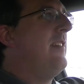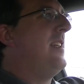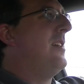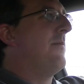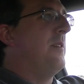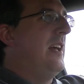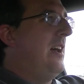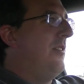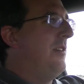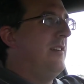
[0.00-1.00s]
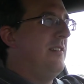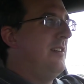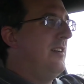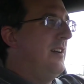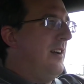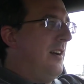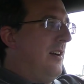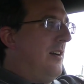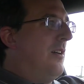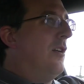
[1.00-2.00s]
it here for now.
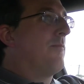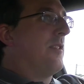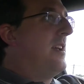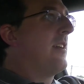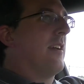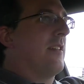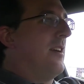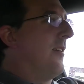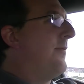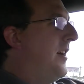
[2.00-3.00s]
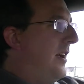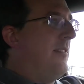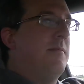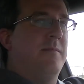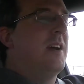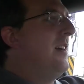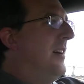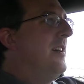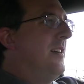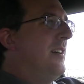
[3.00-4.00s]
Hopefully, you can clarify.
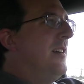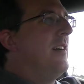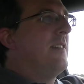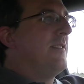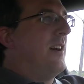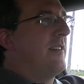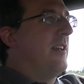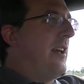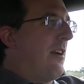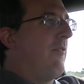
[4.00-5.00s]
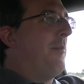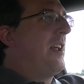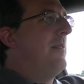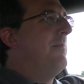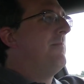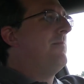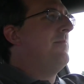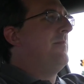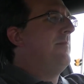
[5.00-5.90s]
Talk to you later, everybody.